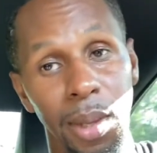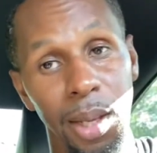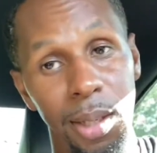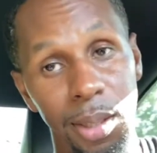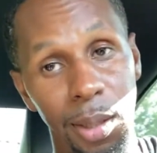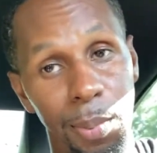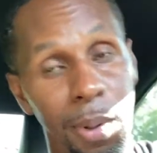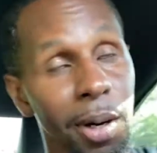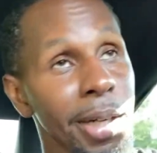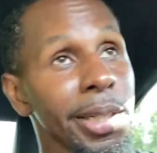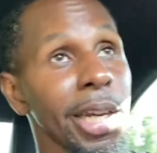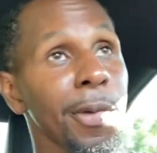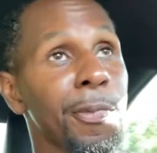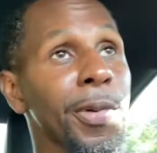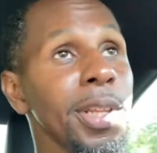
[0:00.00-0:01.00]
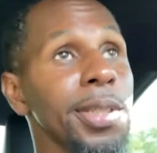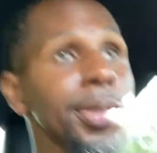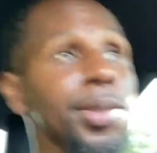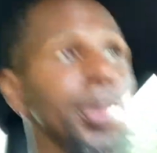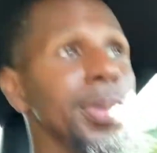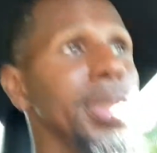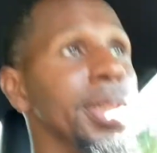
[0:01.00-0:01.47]
Your boy not feeling
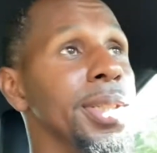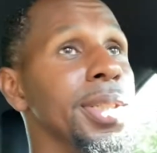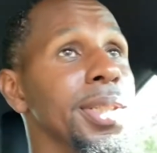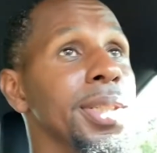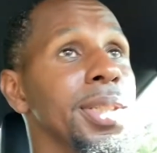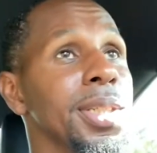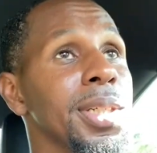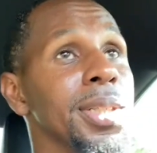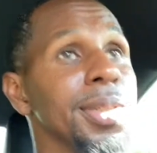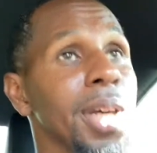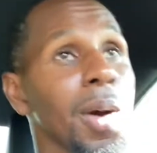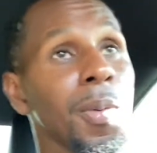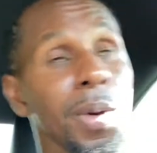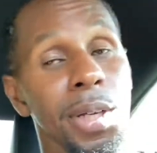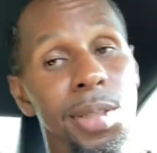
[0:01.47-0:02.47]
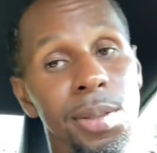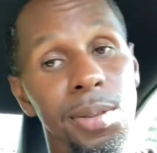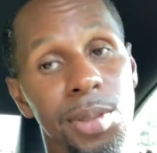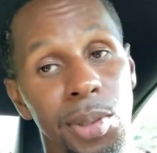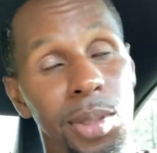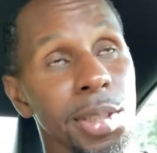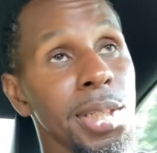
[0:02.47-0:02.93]
too good. I went
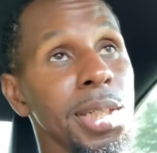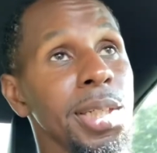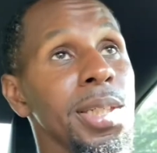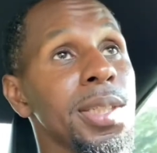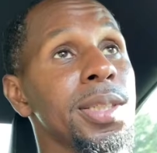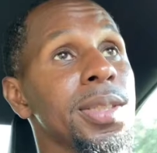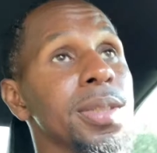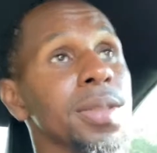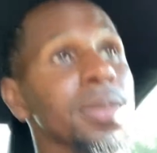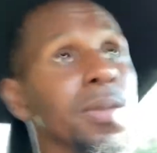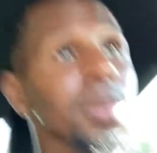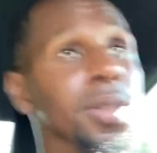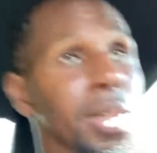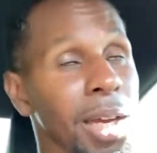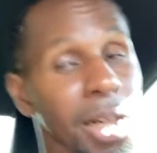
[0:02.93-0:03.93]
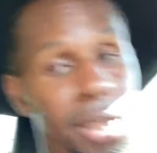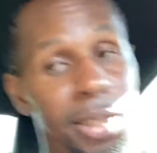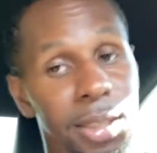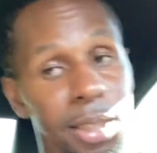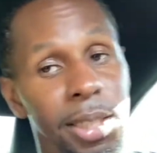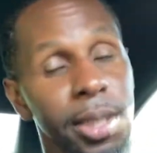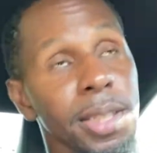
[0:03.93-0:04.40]
to the dentist, got out the
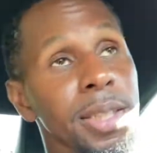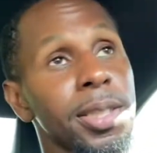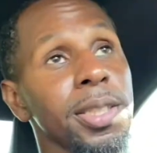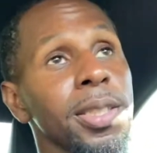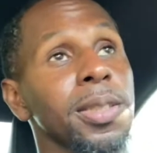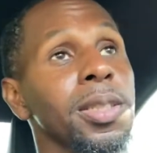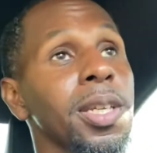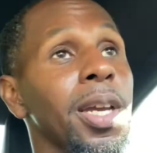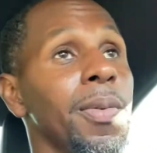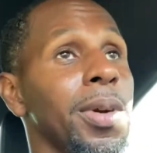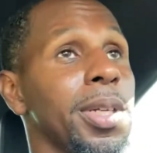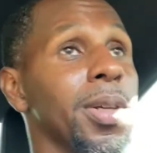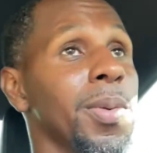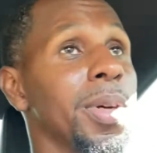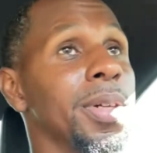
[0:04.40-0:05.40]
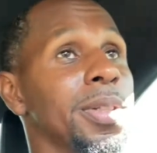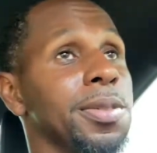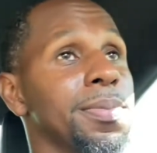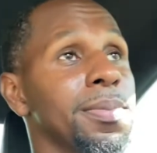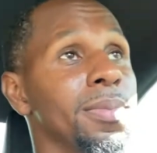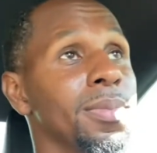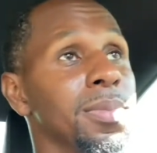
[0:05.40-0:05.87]
dentist, and went to work.
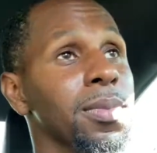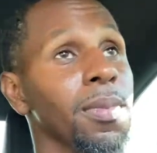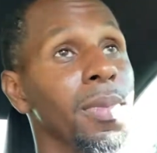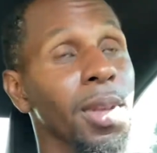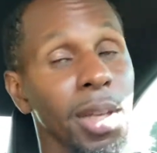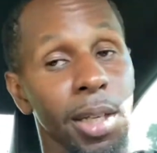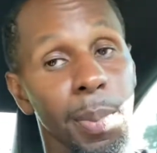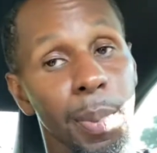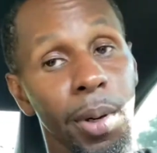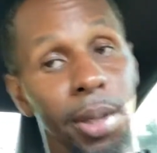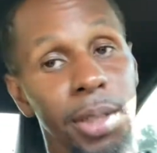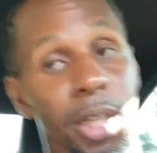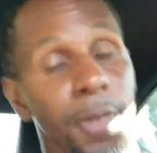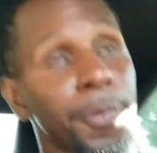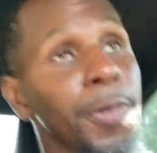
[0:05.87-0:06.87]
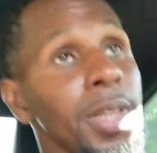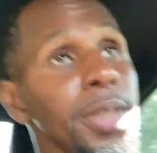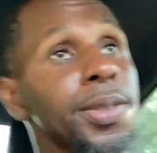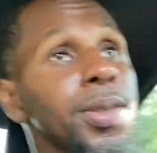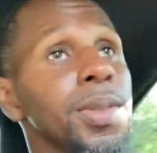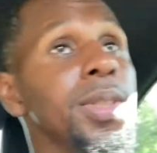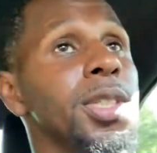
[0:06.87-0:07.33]
Your boy not feeling
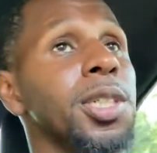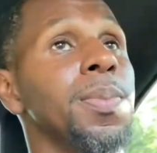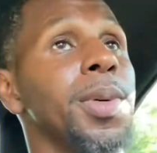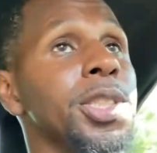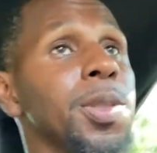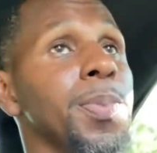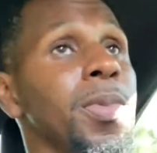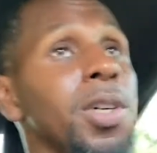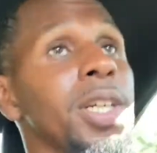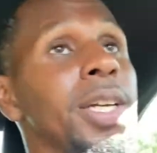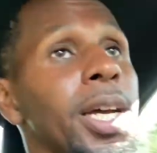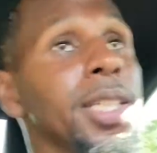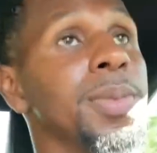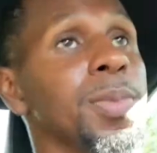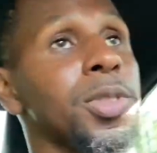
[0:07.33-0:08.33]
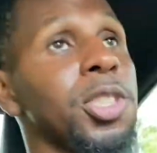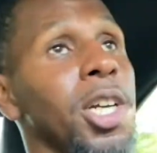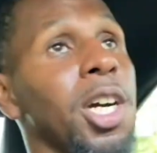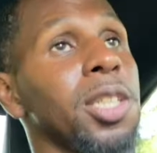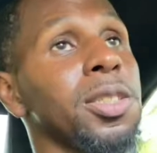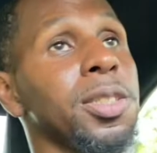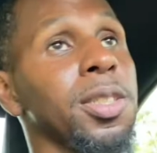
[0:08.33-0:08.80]
too good, but your boy got
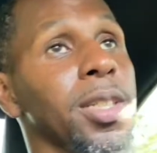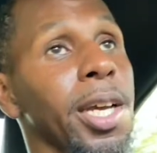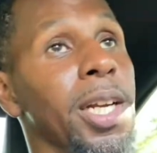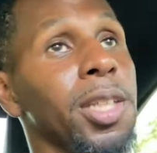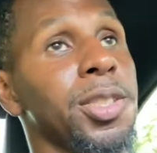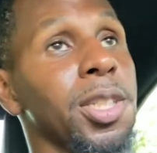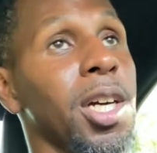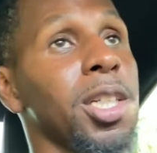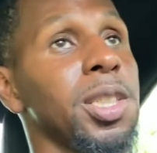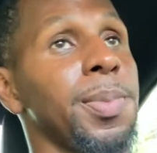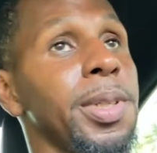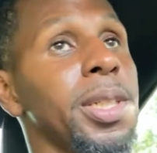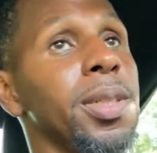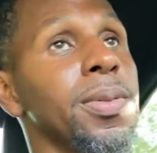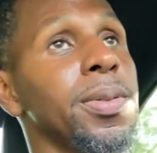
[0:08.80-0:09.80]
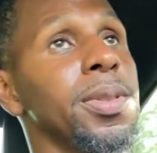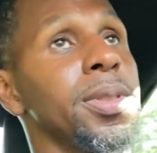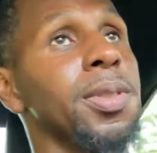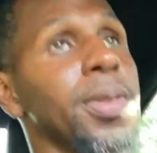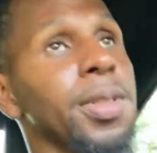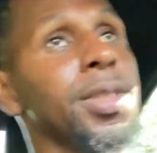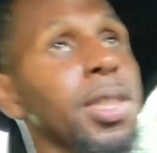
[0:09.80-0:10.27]
a job to be doing. You know
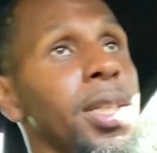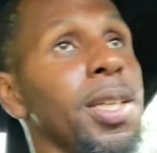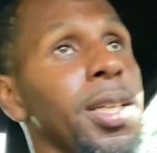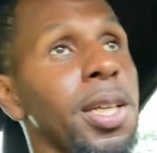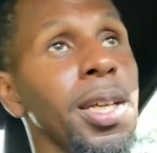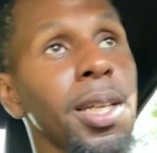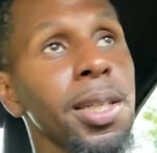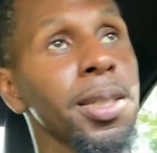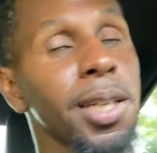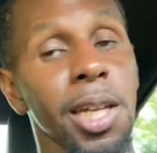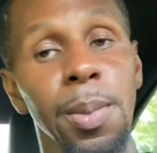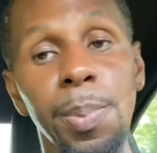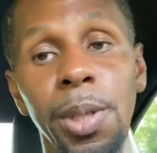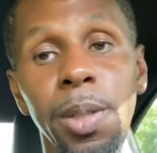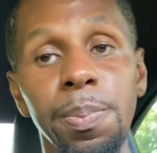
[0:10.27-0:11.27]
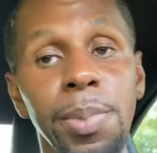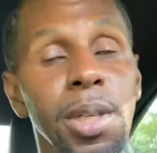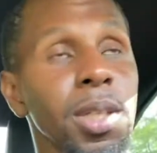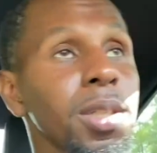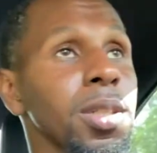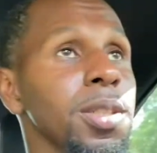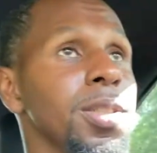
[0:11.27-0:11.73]
what I'm saying? You got to pay the
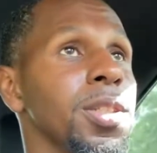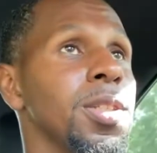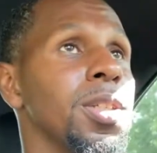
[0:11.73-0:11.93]
bills.